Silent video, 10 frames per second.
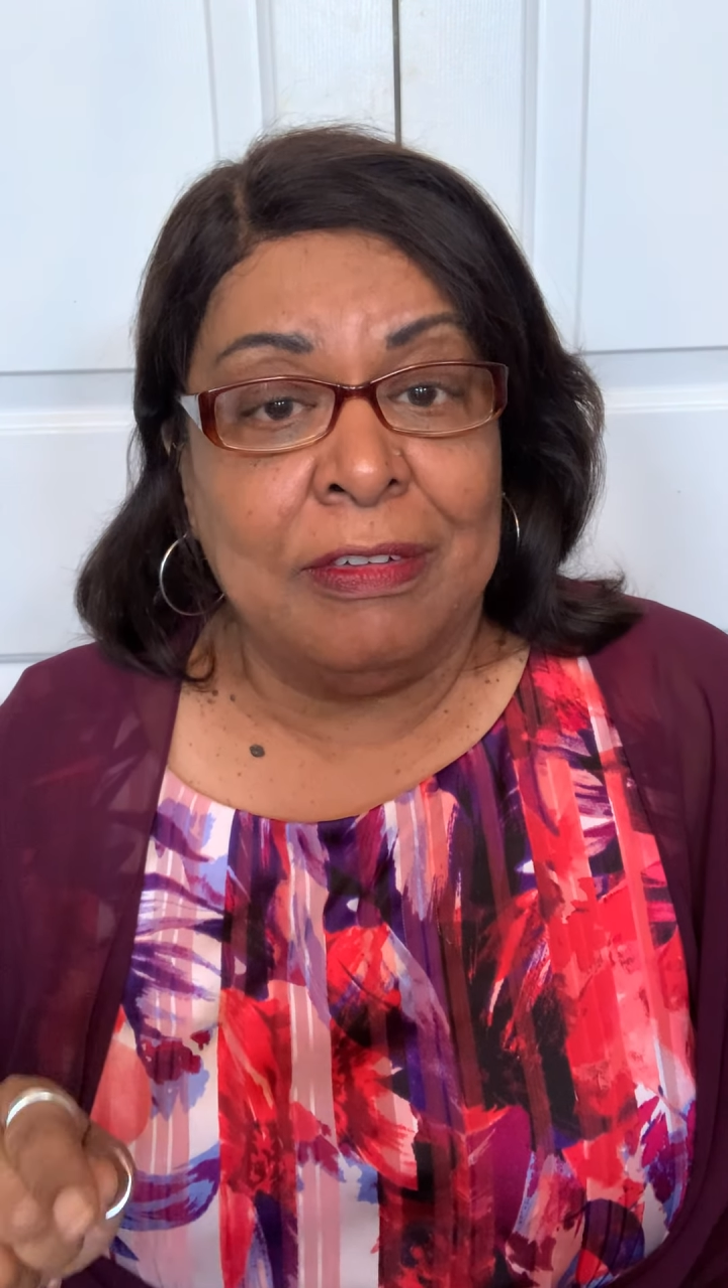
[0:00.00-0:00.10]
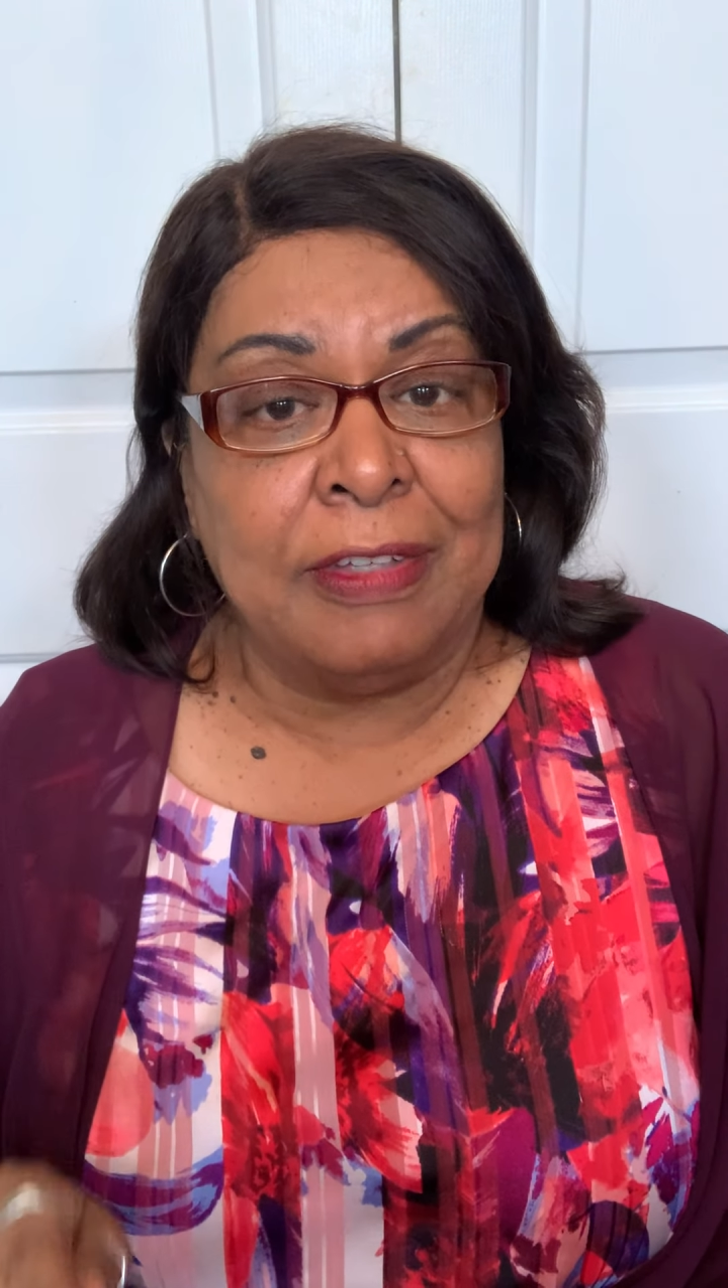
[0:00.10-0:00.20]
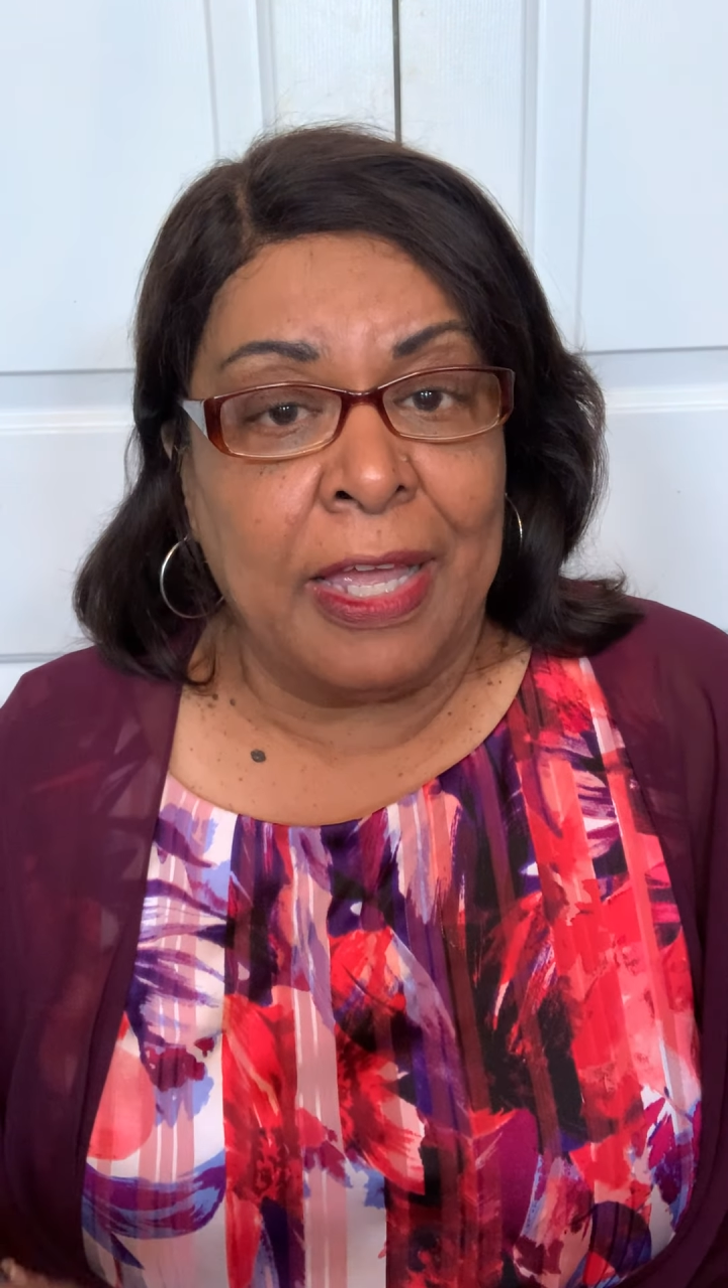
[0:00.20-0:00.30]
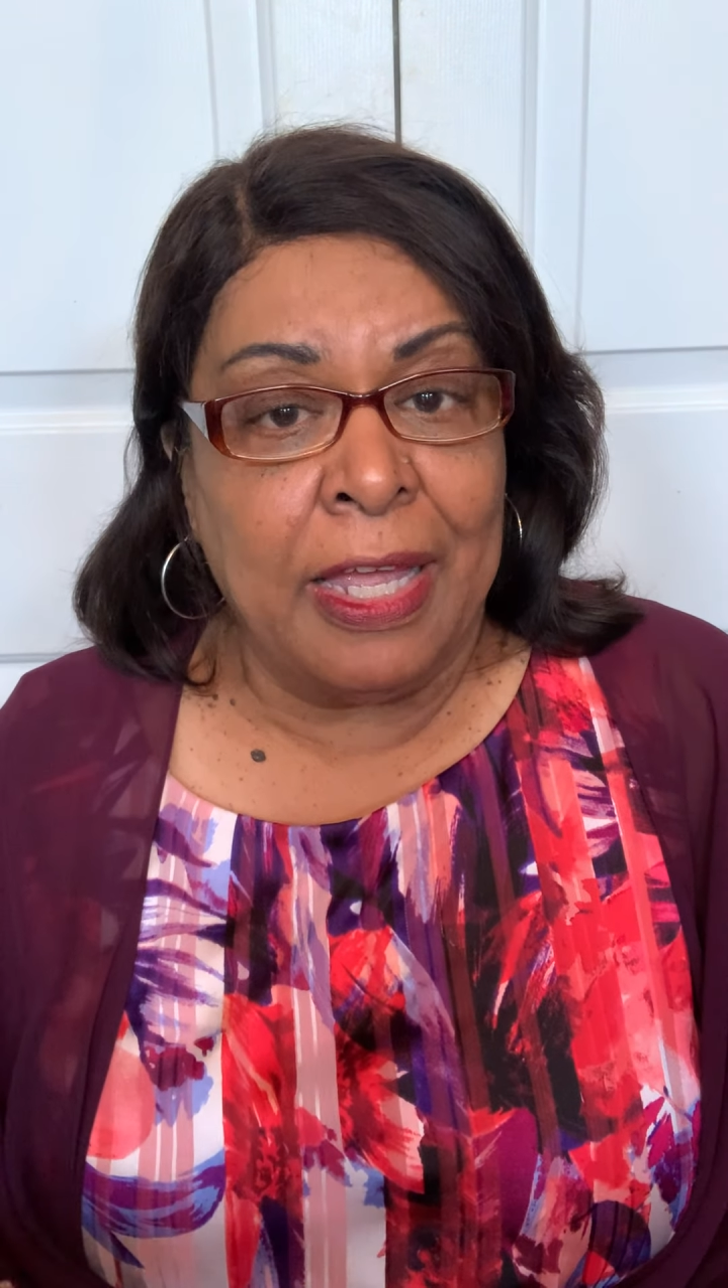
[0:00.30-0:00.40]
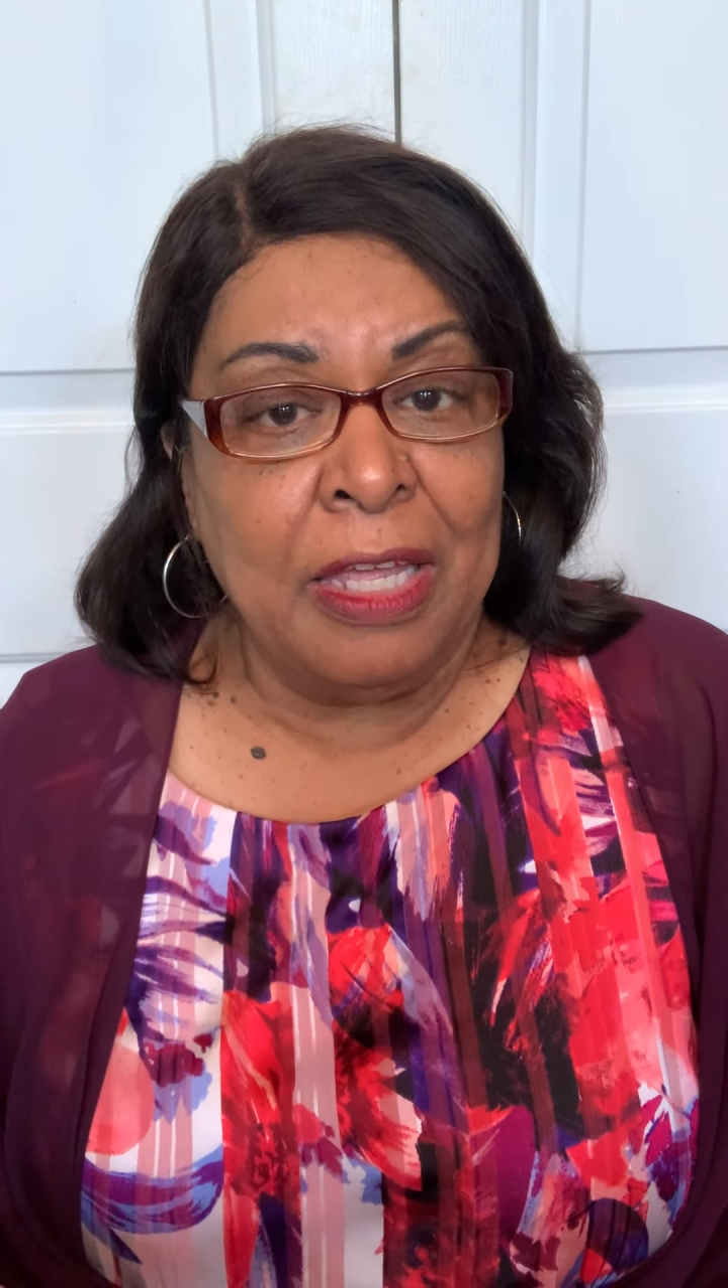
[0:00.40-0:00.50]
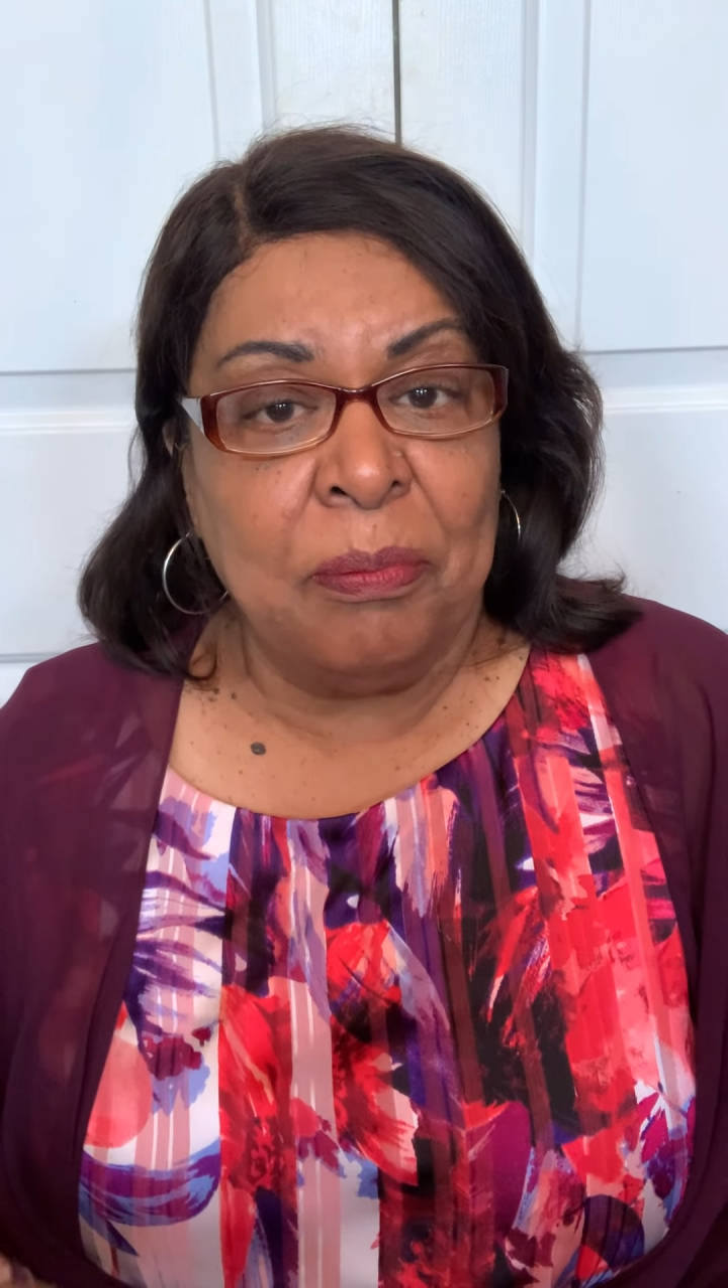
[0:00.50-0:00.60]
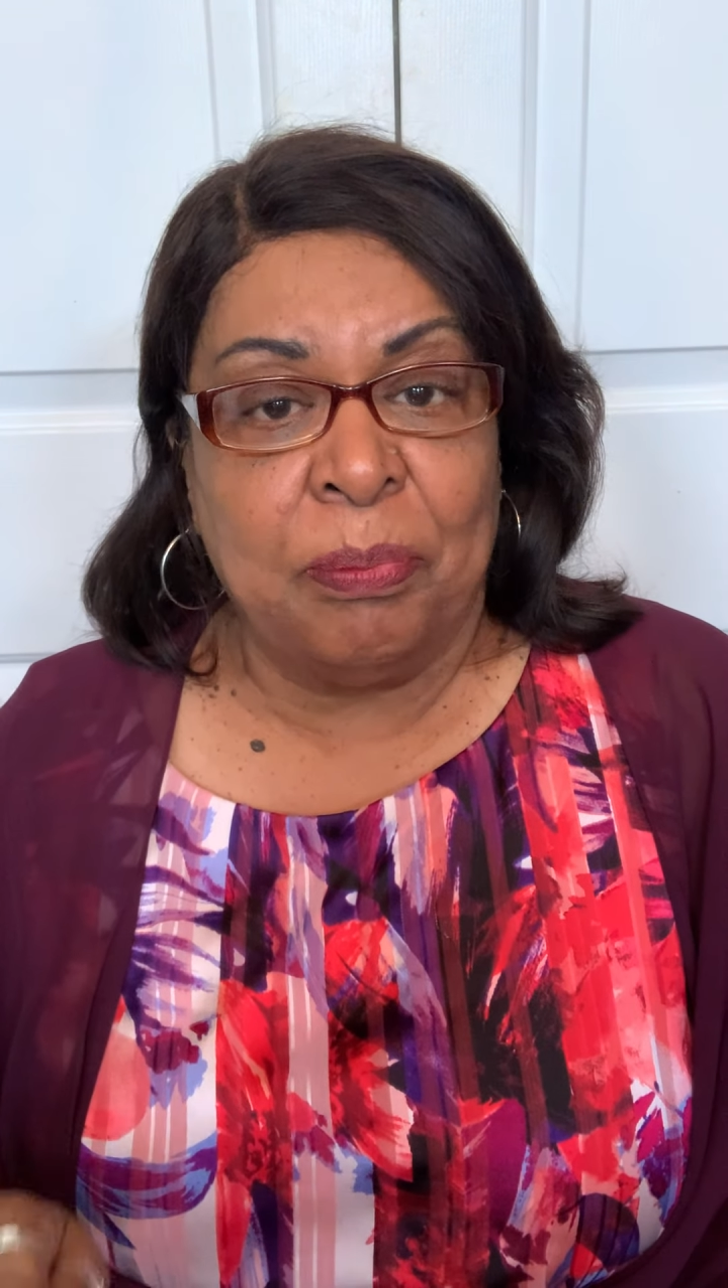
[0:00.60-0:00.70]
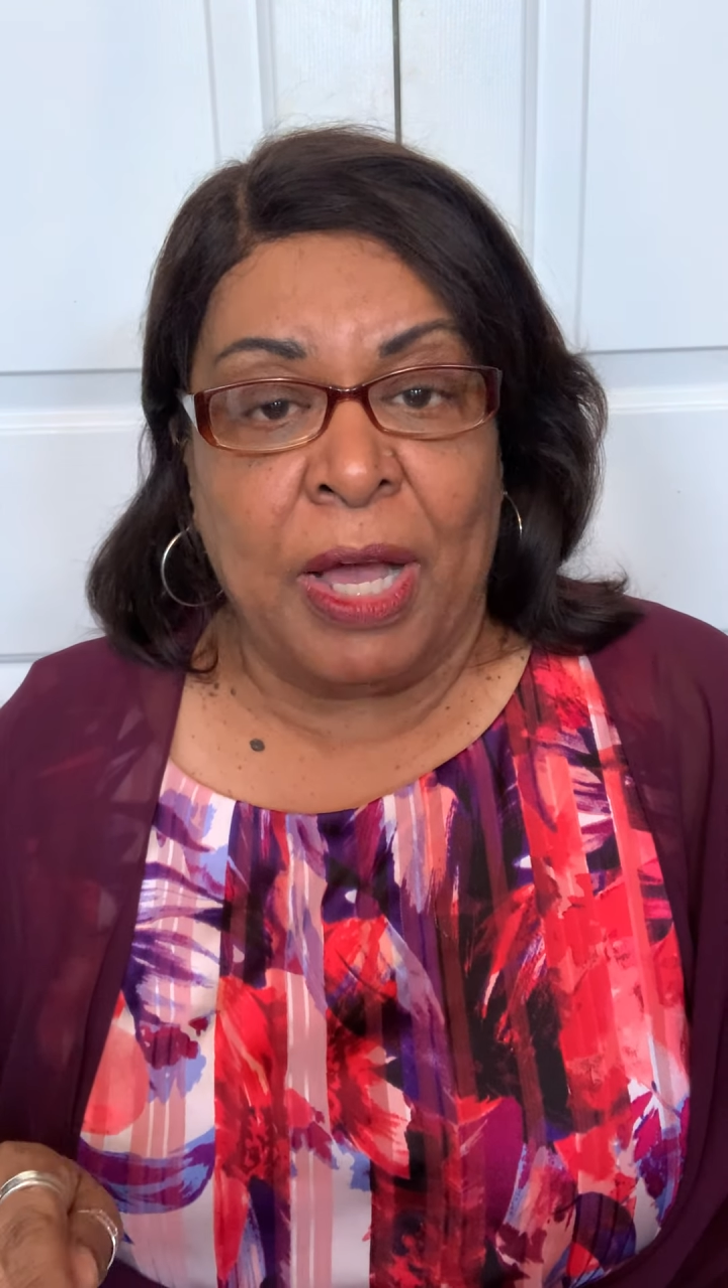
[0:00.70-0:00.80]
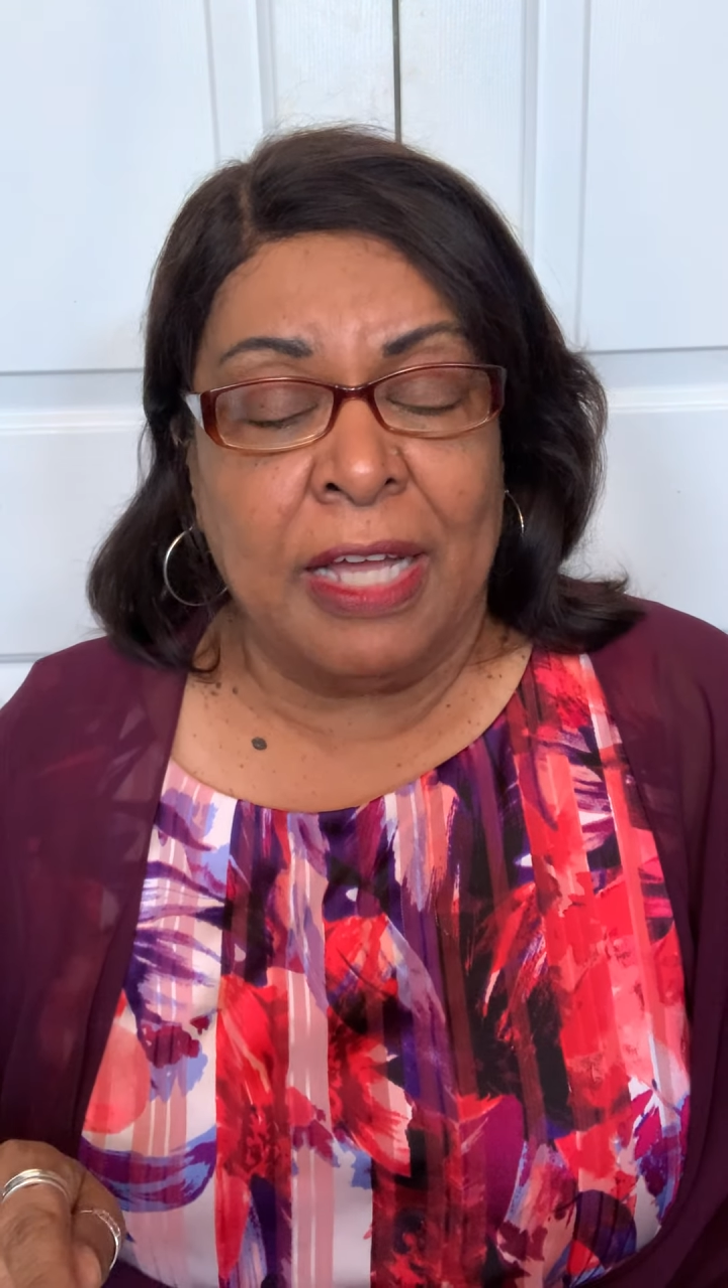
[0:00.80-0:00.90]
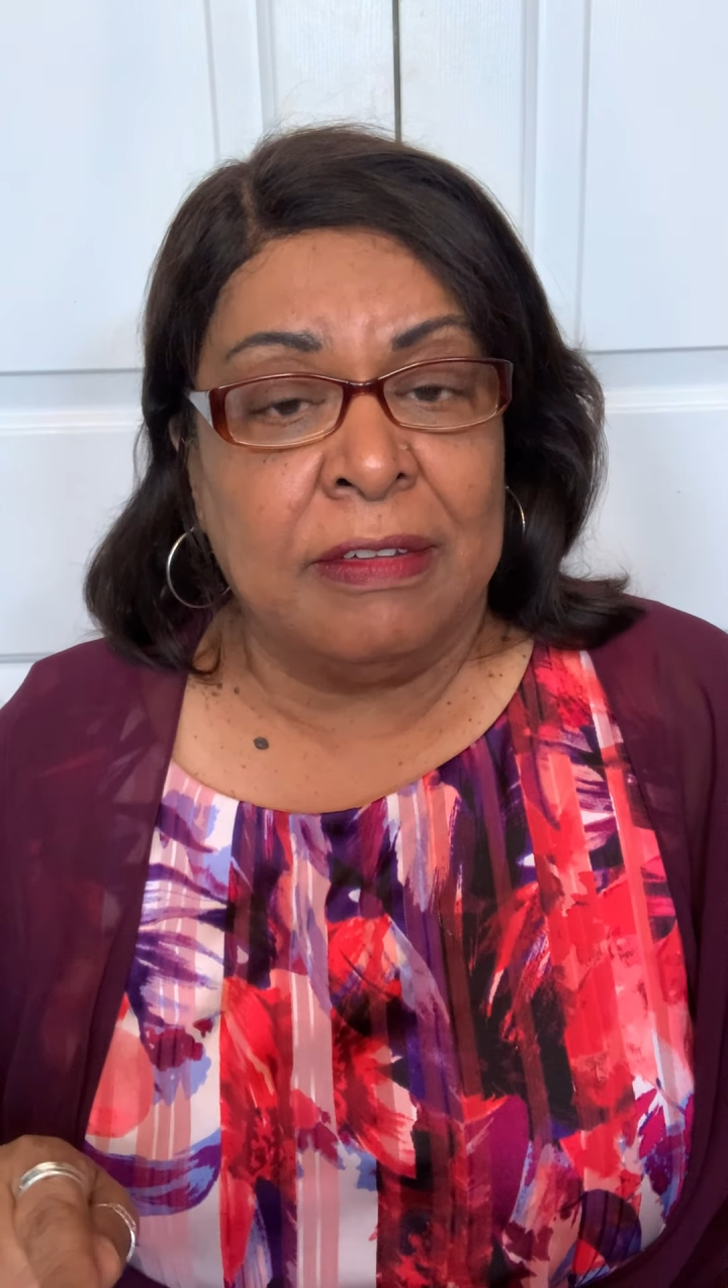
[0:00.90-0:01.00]
day
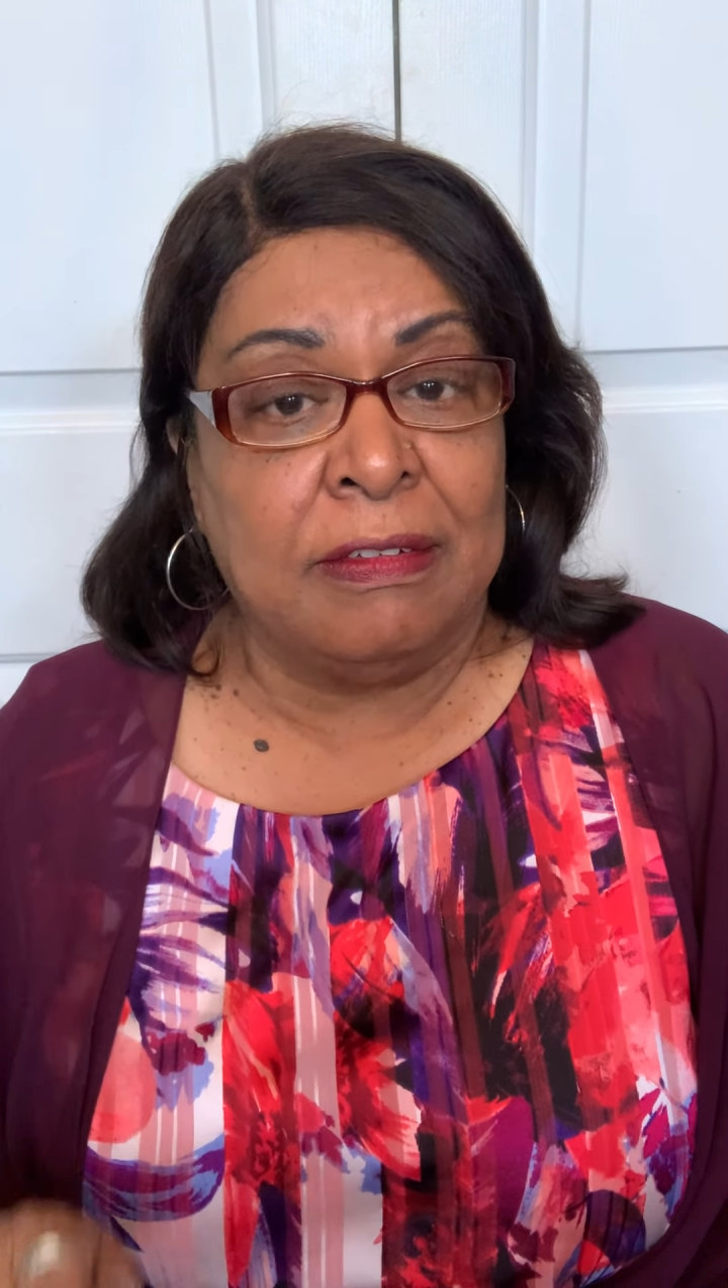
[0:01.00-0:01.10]
by